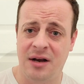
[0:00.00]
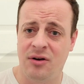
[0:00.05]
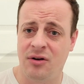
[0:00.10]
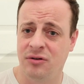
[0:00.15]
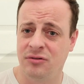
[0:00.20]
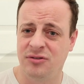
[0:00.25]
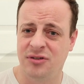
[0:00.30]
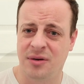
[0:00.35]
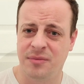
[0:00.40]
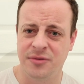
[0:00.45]
in a
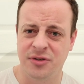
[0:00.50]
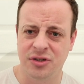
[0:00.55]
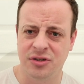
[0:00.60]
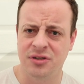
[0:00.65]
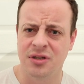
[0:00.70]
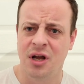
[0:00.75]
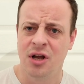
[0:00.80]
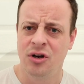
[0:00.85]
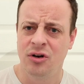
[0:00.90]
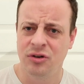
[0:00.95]
long time. We
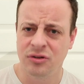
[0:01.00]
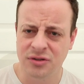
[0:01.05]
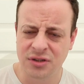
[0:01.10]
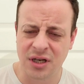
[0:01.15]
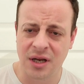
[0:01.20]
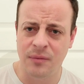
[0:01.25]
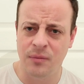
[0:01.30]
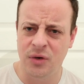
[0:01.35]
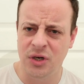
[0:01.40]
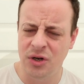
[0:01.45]

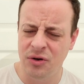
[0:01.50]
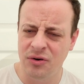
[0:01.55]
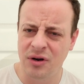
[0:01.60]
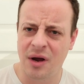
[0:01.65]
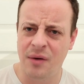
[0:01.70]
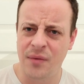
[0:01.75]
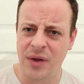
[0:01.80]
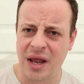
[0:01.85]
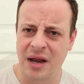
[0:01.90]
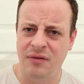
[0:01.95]
looked
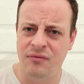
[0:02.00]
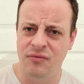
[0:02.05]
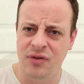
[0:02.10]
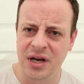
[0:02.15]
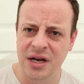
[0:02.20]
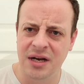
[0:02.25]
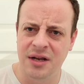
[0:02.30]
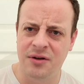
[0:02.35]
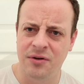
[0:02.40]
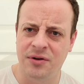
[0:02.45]
like we had a
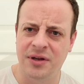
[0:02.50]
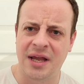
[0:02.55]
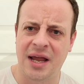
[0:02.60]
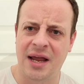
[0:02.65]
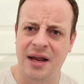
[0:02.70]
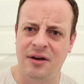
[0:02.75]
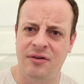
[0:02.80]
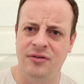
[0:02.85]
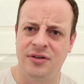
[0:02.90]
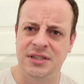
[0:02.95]
really good
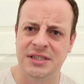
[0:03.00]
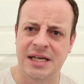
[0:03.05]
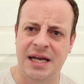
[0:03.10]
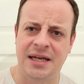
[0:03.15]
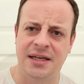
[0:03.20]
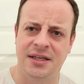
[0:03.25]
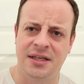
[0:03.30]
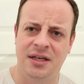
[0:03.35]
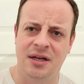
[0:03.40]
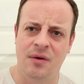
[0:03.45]
counter
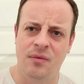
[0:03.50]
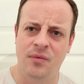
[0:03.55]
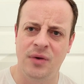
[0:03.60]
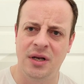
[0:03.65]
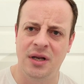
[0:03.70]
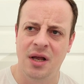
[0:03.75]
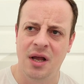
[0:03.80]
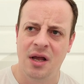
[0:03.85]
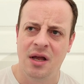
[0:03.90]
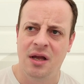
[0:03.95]
attack. You know,
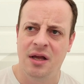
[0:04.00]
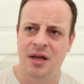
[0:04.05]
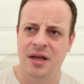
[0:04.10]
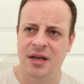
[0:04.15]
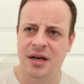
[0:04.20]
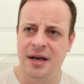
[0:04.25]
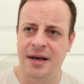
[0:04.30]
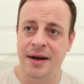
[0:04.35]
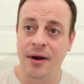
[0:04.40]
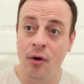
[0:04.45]

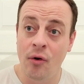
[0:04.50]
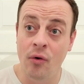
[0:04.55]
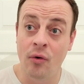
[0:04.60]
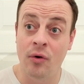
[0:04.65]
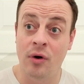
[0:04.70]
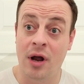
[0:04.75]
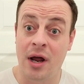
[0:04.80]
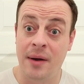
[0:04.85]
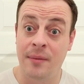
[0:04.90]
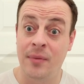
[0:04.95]
it
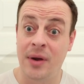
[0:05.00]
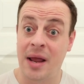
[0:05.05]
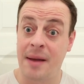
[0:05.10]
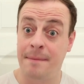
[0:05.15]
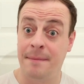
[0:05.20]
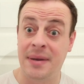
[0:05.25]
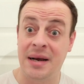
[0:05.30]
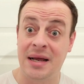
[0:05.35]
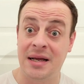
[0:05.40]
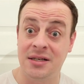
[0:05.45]
looked like we
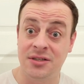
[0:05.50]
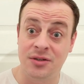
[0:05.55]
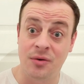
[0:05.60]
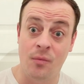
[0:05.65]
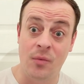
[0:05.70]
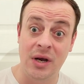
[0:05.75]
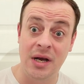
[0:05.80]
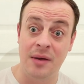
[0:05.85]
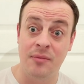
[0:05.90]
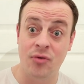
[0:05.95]
had players
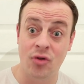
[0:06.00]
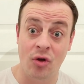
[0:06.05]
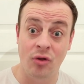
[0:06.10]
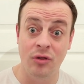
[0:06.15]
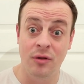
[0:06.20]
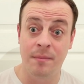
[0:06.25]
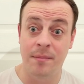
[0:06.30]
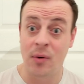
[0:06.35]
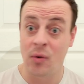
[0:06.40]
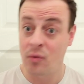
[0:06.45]
that when they was on
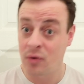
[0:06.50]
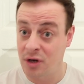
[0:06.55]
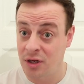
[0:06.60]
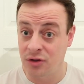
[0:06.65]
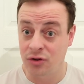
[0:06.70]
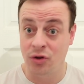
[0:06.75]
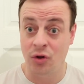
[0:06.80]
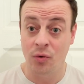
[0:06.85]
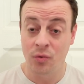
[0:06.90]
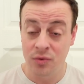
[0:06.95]
the ball
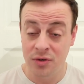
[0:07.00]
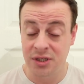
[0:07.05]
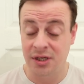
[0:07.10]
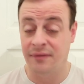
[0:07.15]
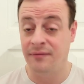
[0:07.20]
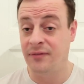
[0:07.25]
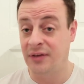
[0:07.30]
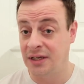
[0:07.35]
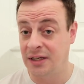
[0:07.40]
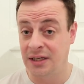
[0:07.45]
could do
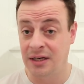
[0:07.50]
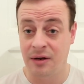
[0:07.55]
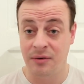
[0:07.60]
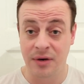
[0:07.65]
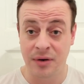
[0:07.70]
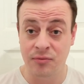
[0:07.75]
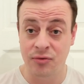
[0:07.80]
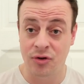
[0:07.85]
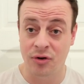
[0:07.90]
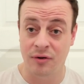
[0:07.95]
something. You know,
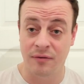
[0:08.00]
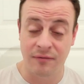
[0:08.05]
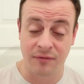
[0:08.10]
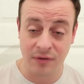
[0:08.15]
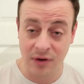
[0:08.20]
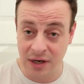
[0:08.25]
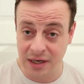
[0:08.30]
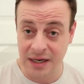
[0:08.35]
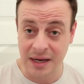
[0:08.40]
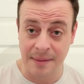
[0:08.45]
they was going to
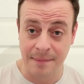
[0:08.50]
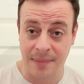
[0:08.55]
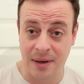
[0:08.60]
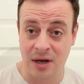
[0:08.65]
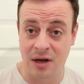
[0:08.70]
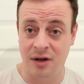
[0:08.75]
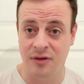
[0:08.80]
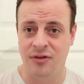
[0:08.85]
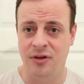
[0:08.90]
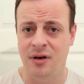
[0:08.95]
find that
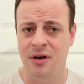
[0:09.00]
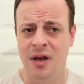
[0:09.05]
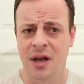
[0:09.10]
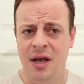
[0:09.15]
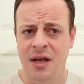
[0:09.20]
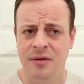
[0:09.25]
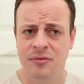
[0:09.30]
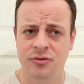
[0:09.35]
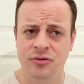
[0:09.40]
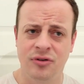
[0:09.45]
pass. And
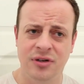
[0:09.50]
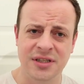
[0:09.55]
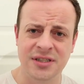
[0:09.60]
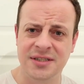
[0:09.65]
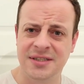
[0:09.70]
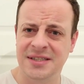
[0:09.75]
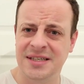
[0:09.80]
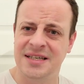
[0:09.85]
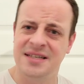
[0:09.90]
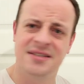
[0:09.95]
it was nice
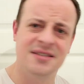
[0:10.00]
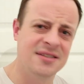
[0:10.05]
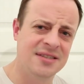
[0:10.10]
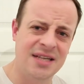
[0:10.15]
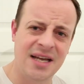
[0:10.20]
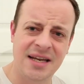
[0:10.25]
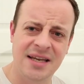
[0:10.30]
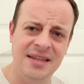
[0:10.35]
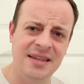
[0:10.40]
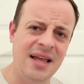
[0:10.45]
to see us
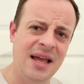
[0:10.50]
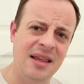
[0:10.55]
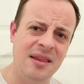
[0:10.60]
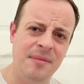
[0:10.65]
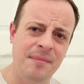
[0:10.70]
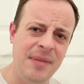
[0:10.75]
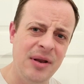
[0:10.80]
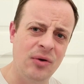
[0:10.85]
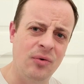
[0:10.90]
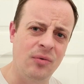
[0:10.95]
attacking down
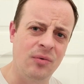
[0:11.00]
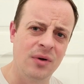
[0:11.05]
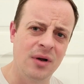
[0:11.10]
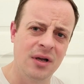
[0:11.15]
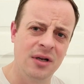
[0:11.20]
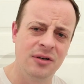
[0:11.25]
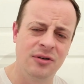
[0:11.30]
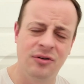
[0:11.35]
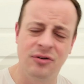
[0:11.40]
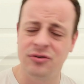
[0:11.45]
the middle,
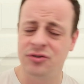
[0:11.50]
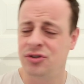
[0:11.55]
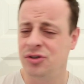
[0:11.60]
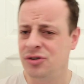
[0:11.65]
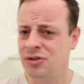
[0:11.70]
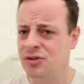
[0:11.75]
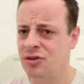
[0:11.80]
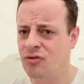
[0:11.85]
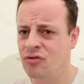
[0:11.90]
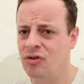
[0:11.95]
not
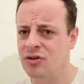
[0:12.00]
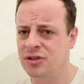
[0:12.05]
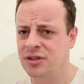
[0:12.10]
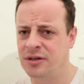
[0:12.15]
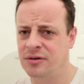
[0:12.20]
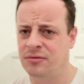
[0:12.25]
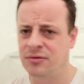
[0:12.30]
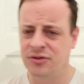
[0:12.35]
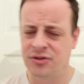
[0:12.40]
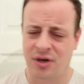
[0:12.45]
just the
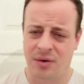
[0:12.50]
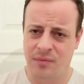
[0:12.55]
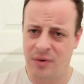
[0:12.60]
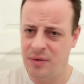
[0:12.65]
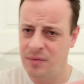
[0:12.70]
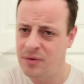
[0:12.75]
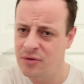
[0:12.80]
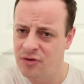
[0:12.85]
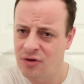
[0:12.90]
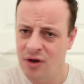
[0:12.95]
crossing all the time.
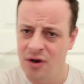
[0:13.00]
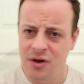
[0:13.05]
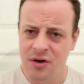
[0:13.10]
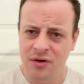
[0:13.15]
We was